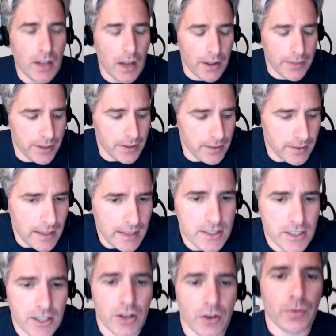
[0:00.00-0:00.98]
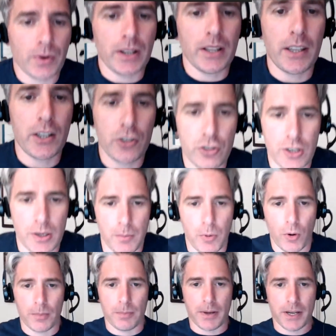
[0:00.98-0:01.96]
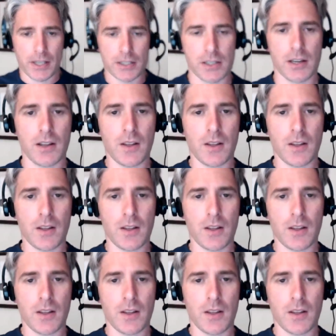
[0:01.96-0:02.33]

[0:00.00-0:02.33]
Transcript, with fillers: I think that that's an, a really interesting point because